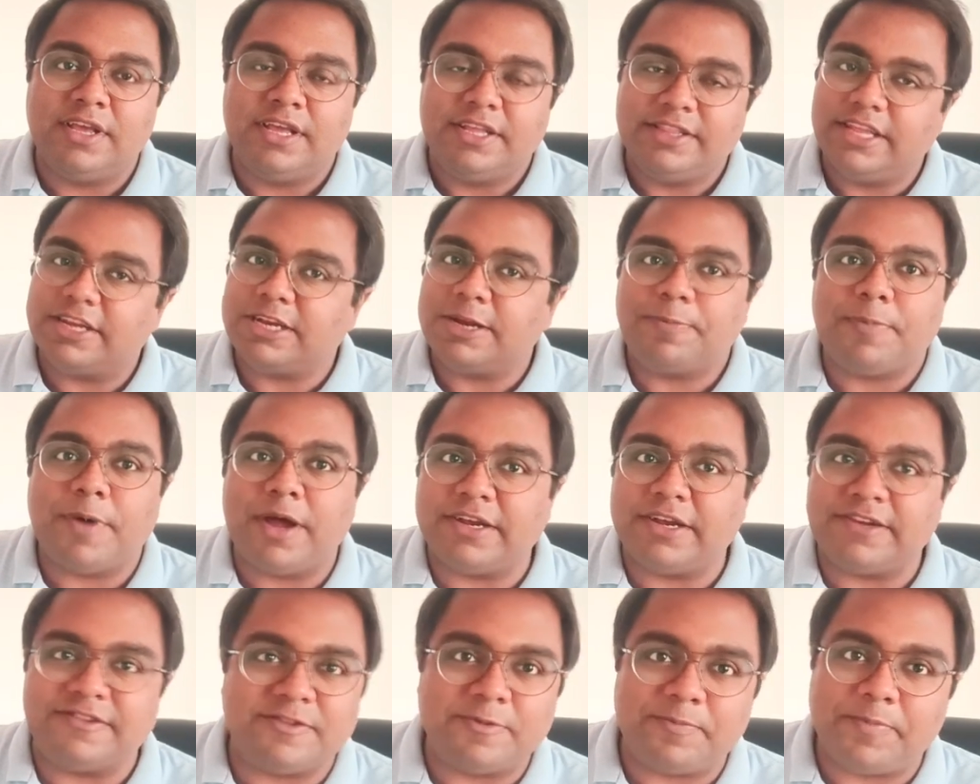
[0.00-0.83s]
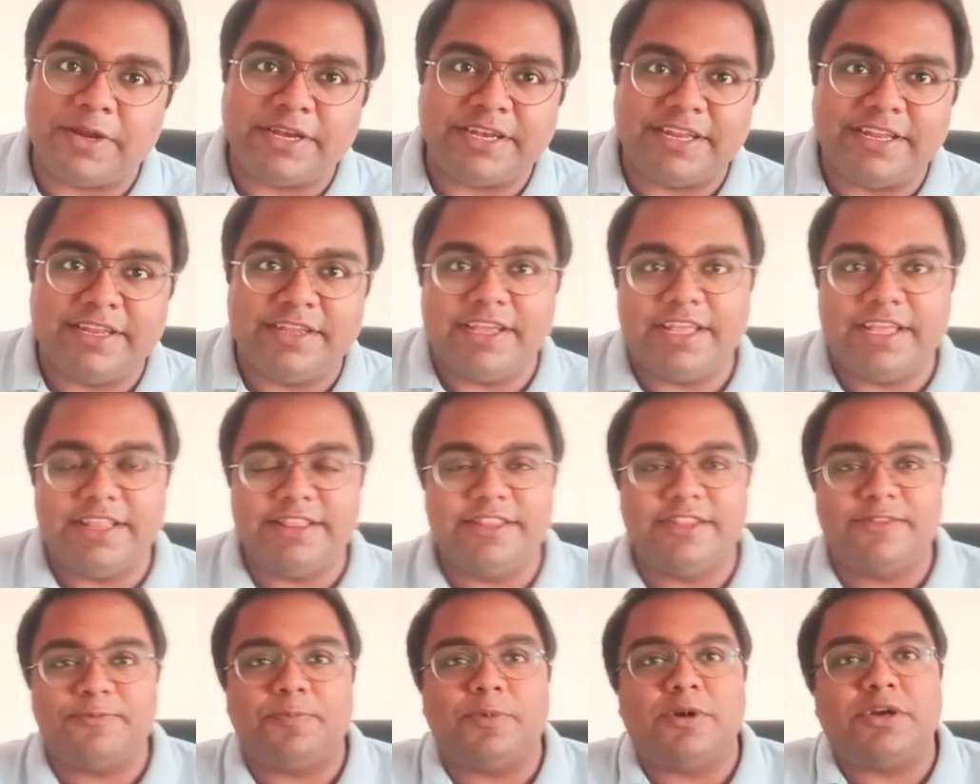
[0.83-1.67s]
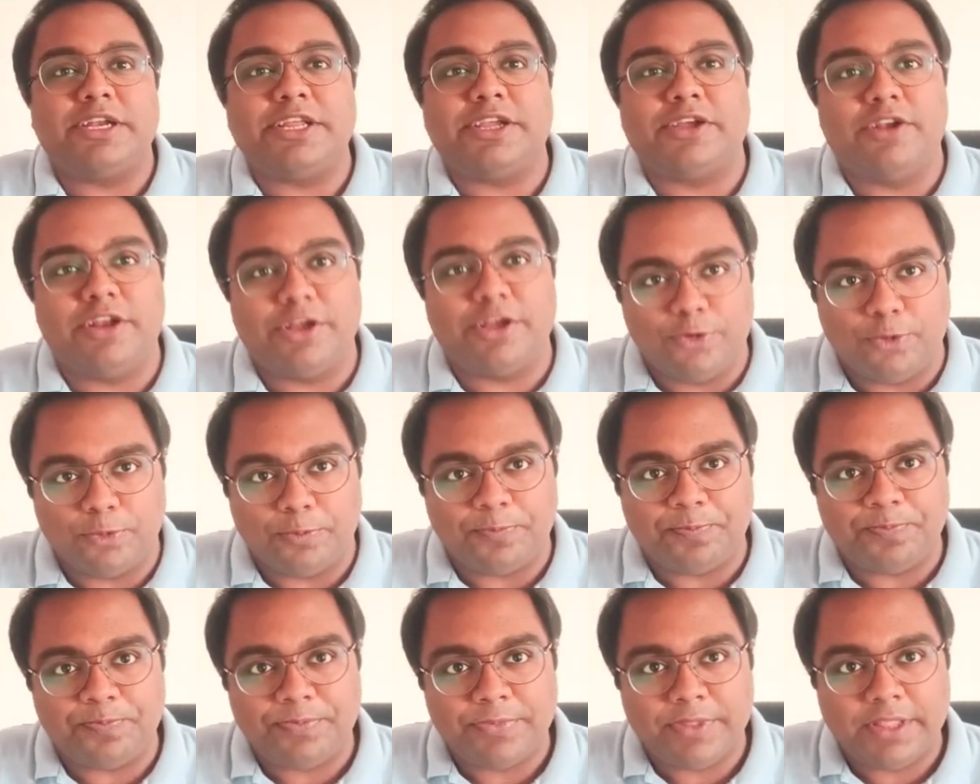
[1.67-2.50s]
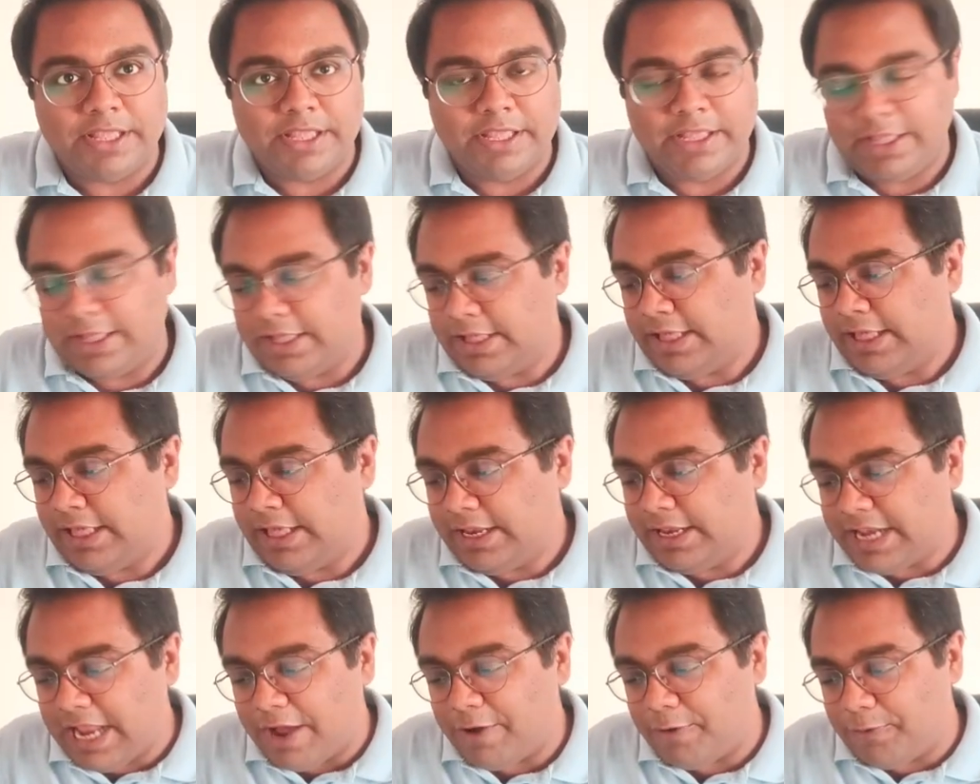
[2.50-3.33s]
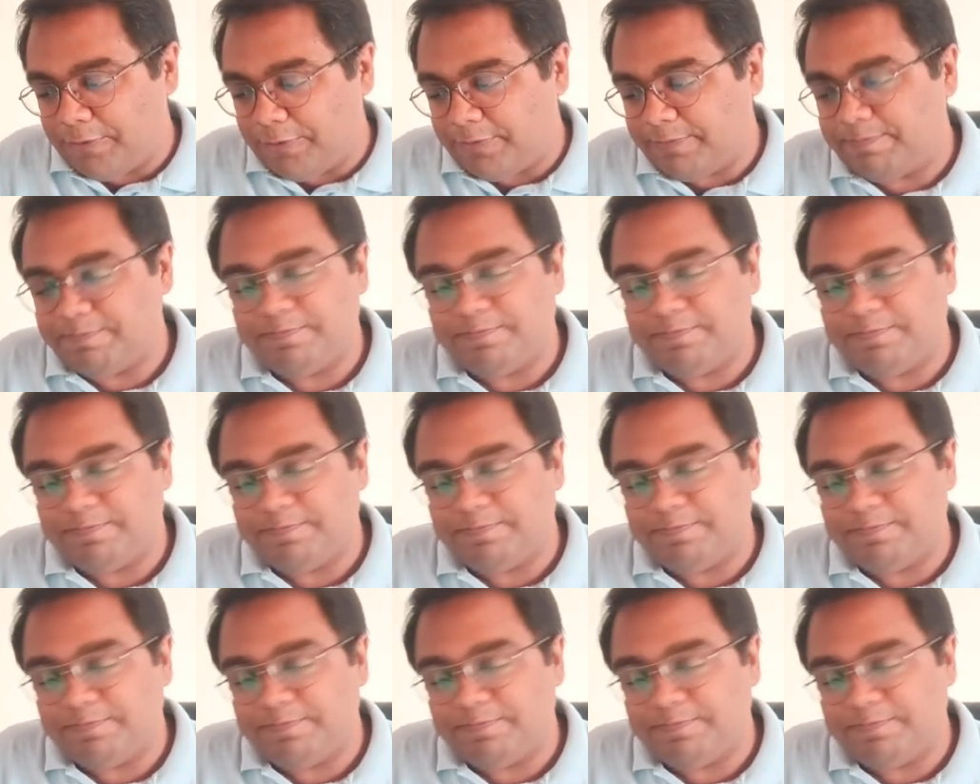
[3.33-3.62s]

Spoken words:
that are participating in this particular group. Now,